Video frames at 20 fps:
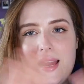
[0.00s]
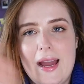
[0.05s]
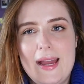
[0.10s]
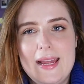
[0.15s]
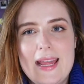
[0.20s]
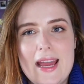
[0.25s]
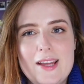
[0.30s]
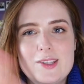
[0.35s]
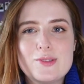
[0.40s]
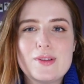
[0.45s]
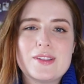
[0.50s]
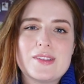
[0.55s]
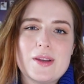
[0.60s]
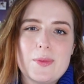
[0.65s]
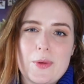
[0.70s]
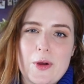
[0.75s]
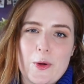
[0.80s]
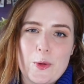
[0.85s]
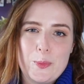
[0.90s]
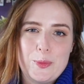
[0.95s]
Hi guys, what's up?
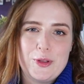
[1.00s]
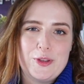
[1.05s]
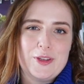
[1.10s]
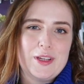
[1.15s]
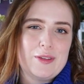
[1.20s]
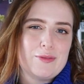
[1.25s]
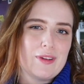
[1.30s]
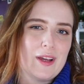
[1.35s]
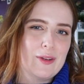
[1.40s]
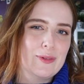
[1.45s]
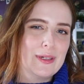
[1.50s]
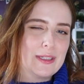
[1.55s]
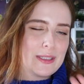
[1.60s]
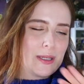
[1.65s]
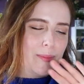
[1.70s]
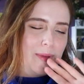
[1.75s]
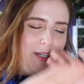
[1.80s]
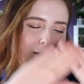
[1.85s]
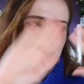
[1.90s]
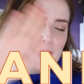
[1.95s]
I hope you're doing fine.
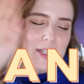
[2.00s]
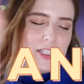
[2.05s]
Welcome back to my